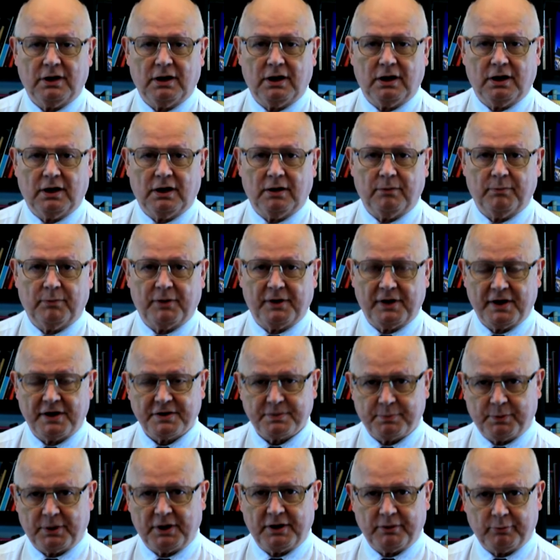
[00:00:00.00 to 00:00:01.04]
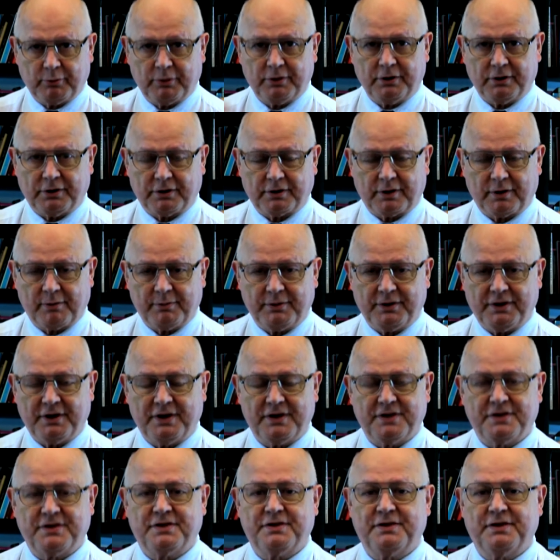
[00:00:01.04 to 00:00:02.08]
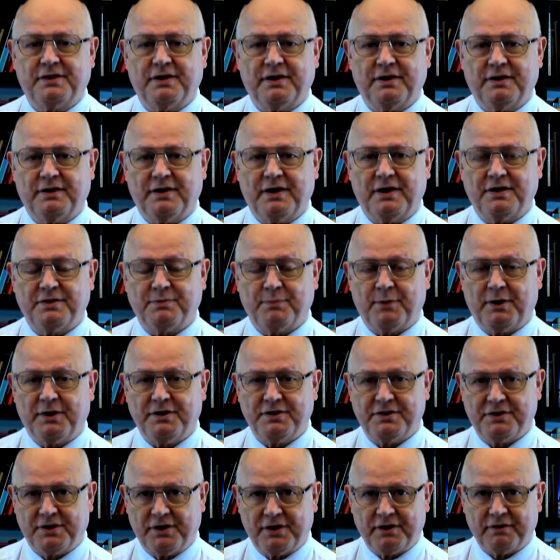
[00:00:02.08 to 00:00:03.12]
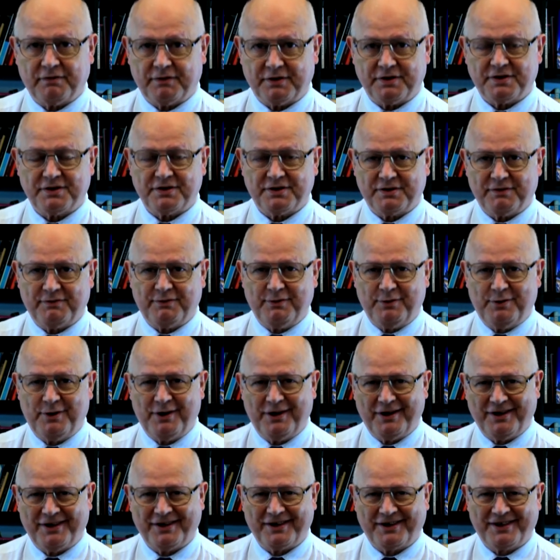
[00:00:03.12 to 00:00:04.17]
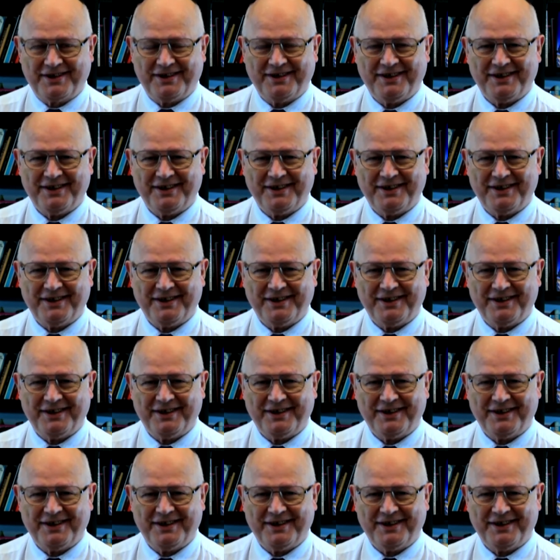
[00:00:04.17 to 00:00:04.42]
But that's my work. I mean, that's my service, if you like,